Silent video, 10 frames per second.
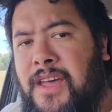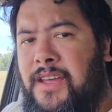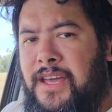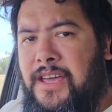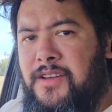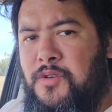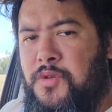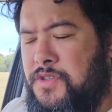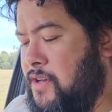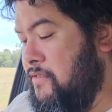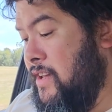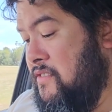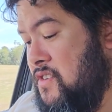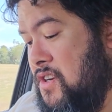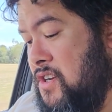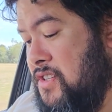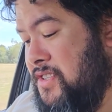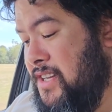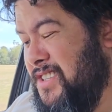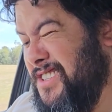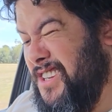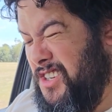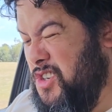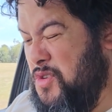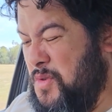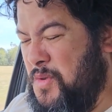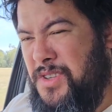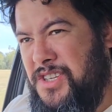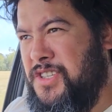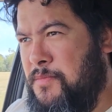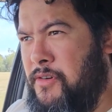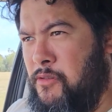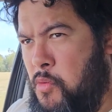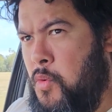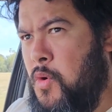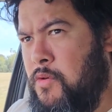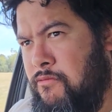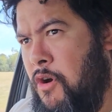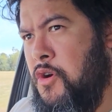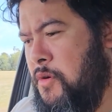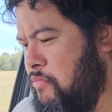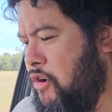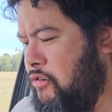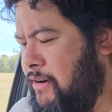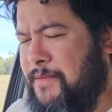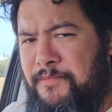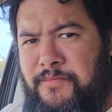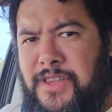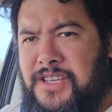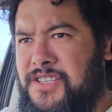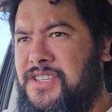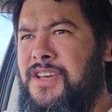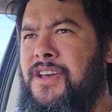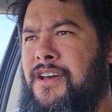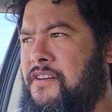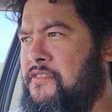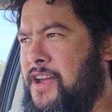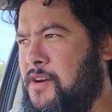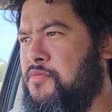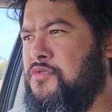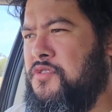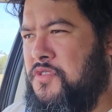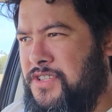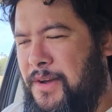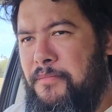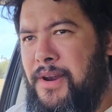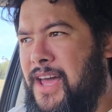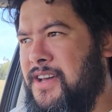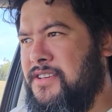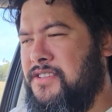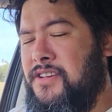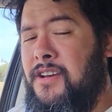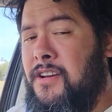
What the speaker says: Okay, also if you haven't noticed, there's a new December reward road program that's available to some players.